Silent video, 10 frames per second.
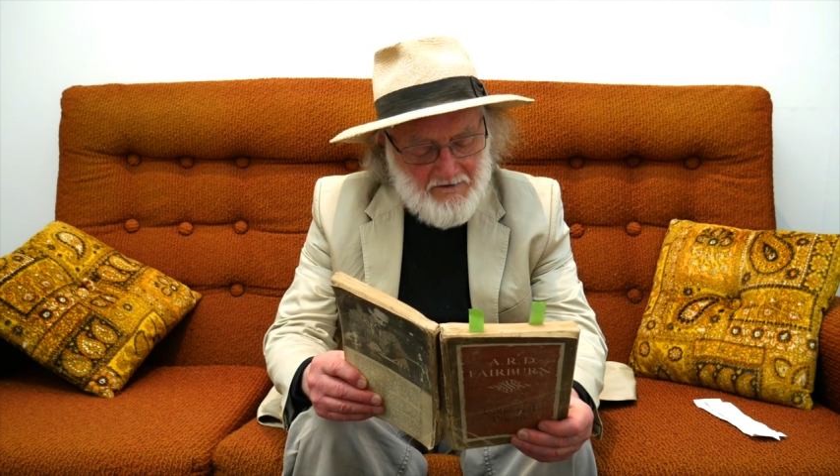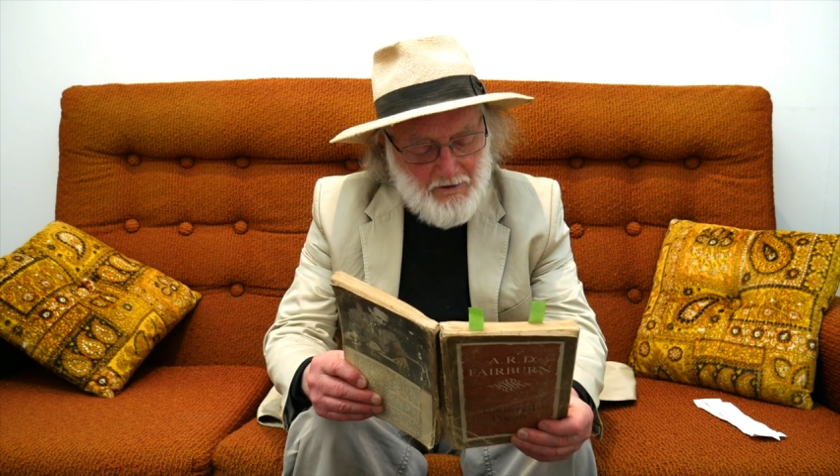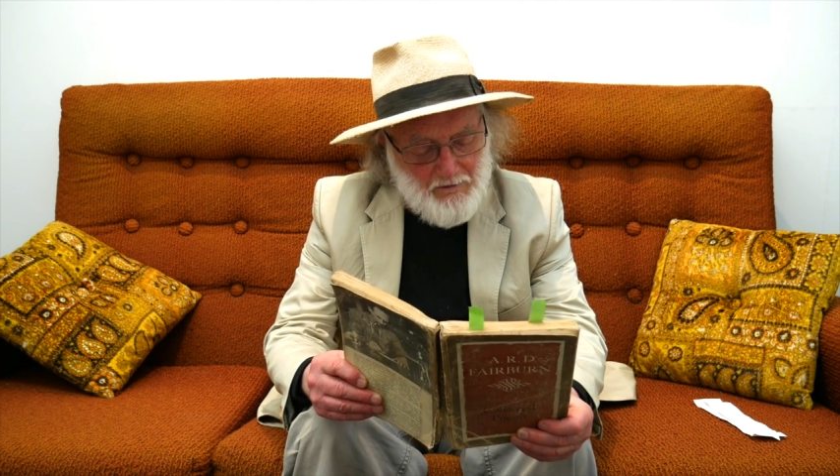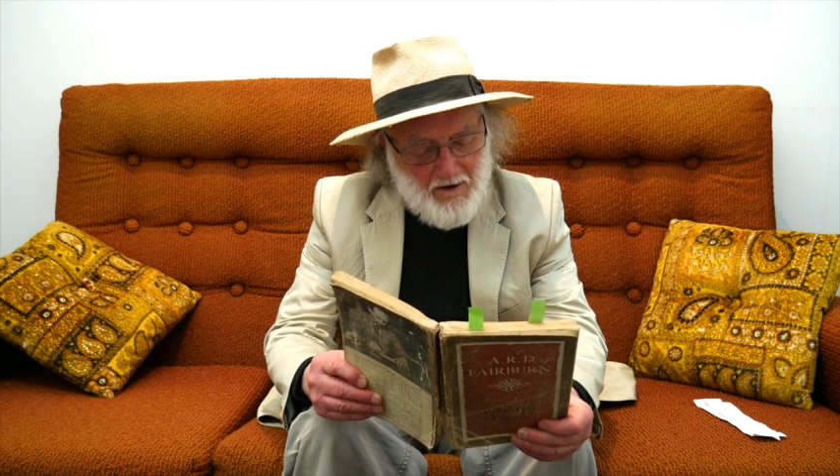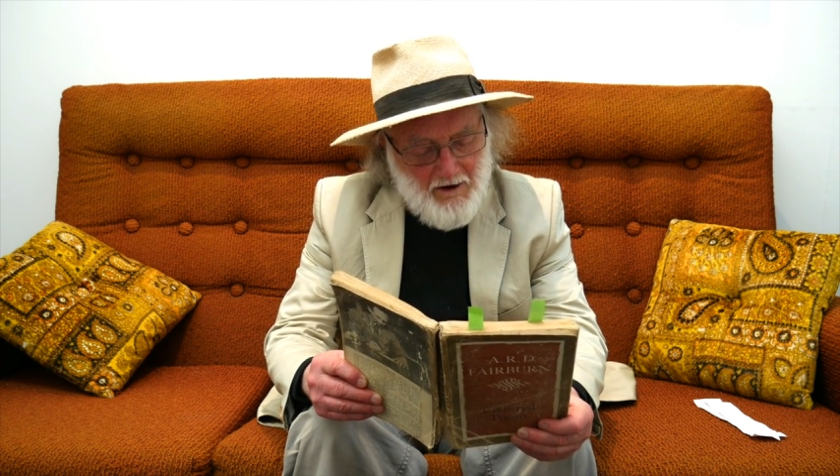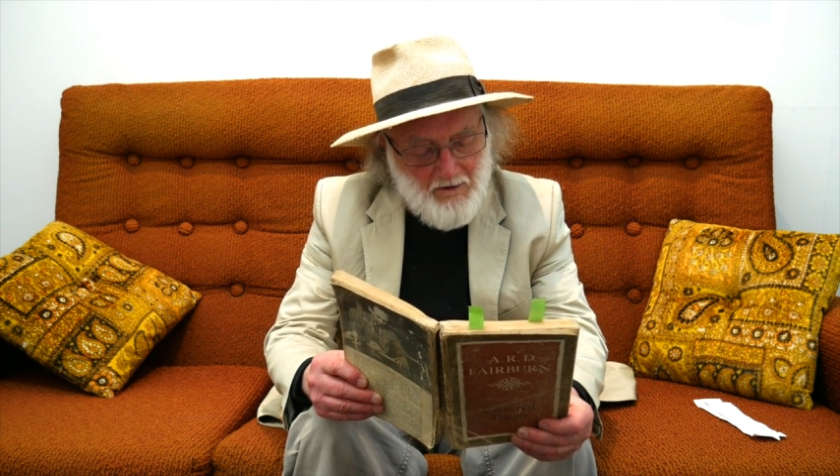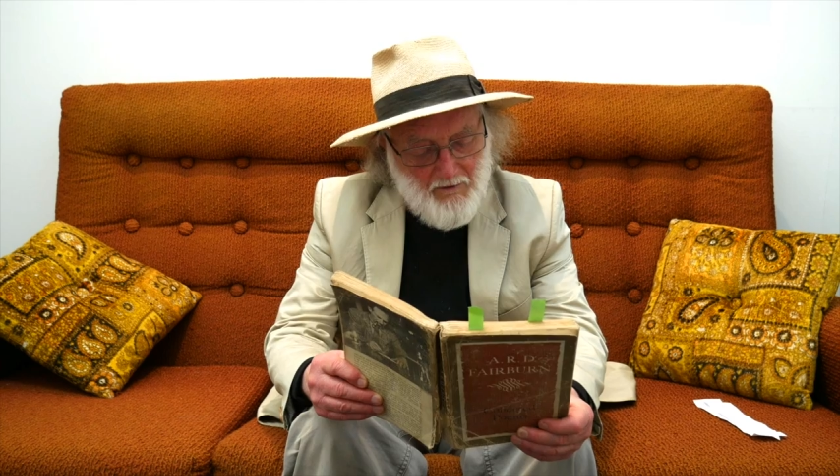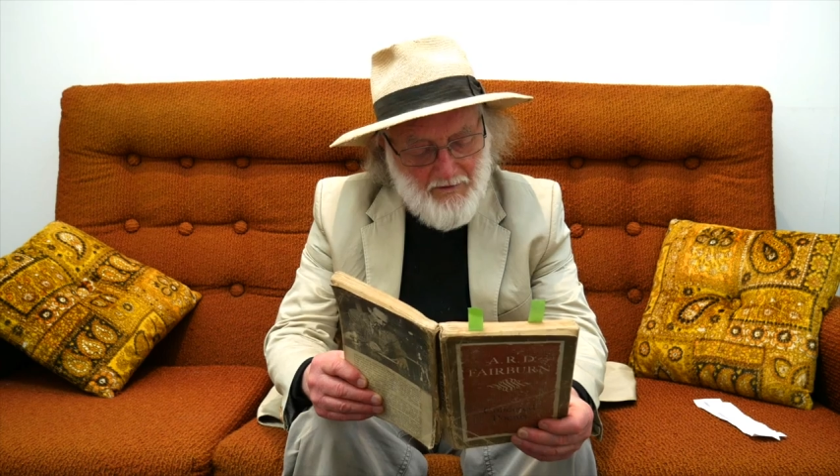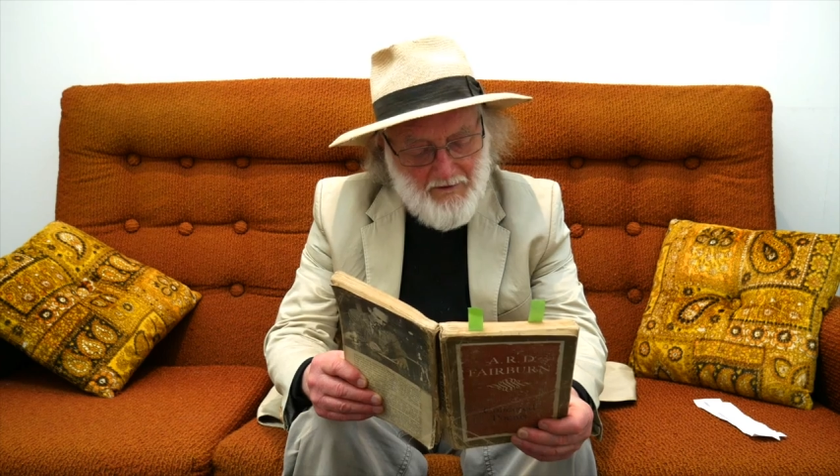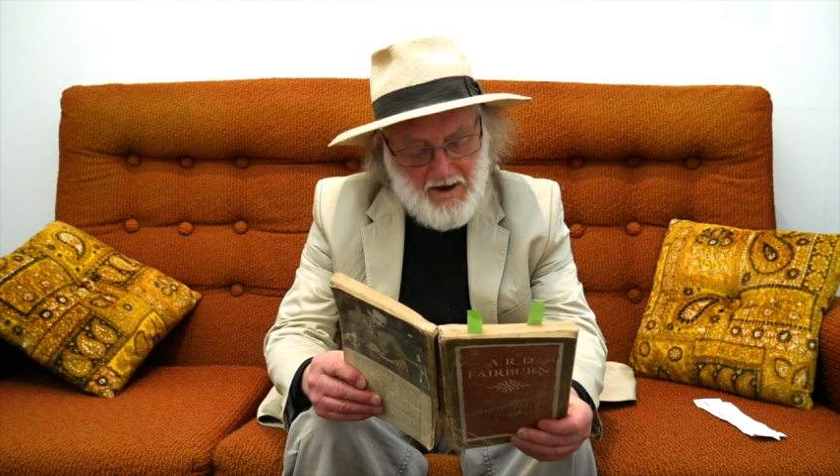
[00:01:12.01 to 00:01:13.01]
till
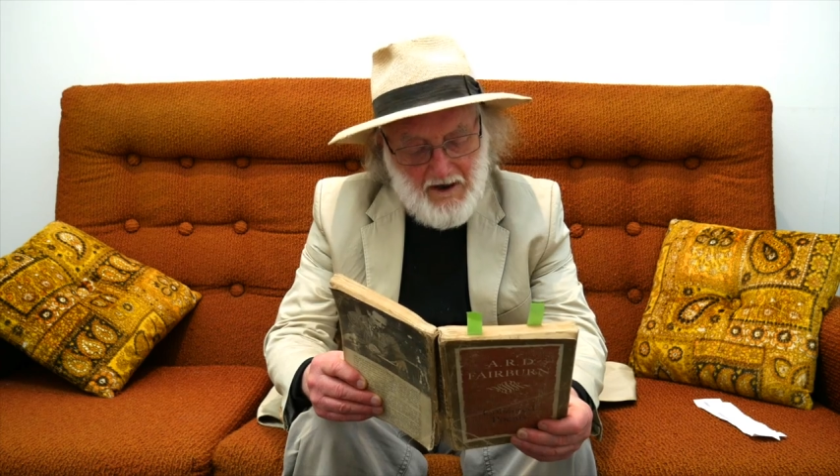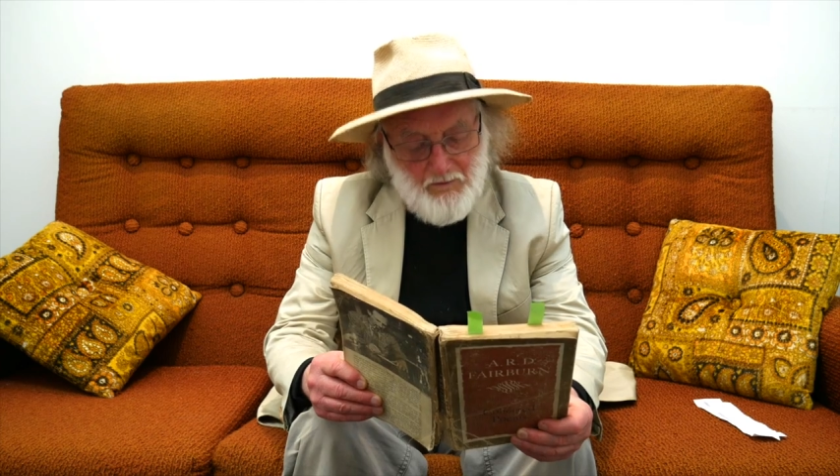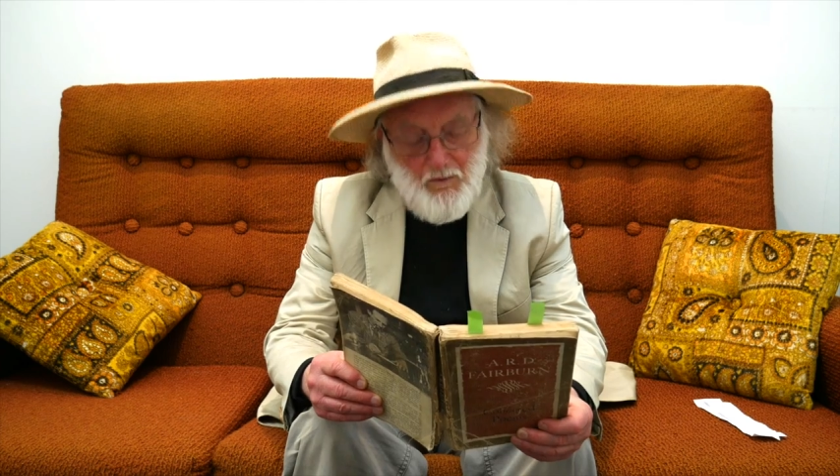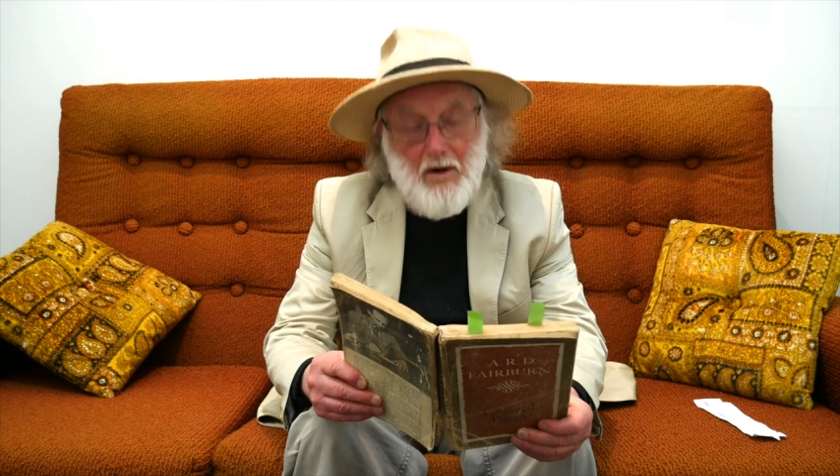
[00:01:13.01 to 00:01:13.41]
health and